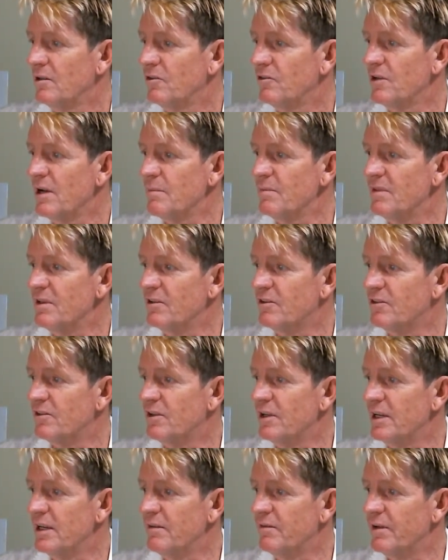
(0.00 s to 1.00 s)
Something
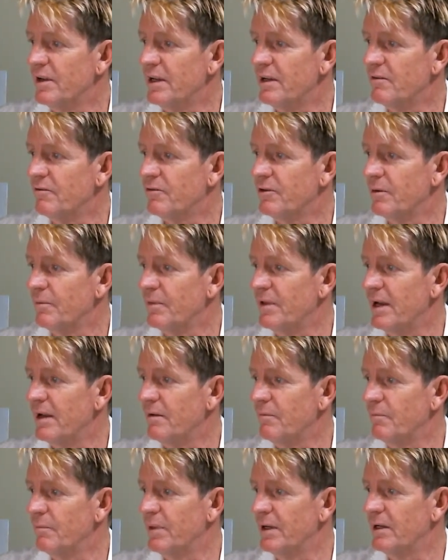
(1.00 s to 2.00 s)
Steve Ian from
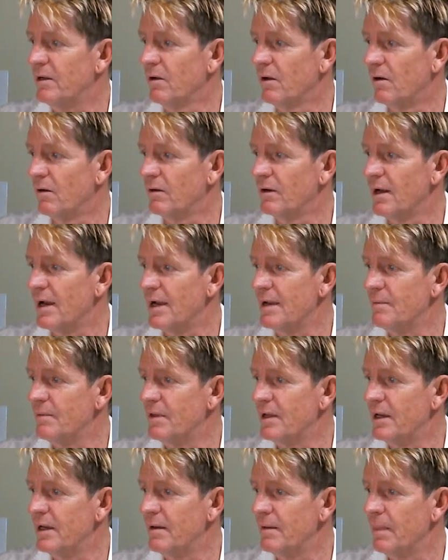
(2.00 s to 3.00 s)
that big long name
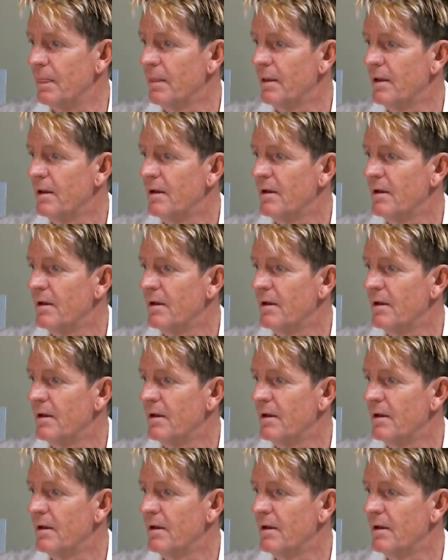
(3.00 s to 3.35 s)
there.